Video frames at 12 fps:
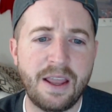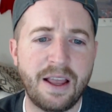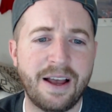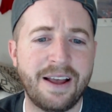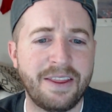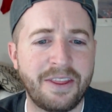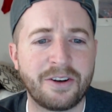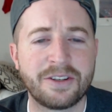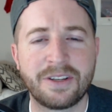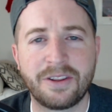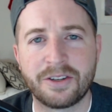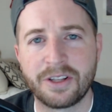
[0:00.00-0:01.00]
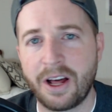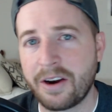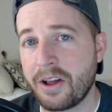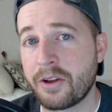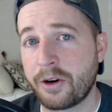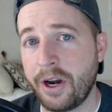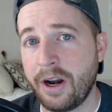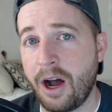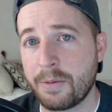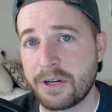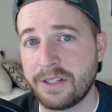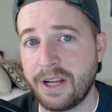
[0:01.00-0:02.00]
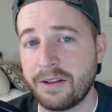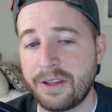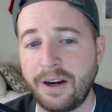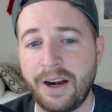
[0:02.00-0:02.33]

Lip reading: There's a lot of other great options out there.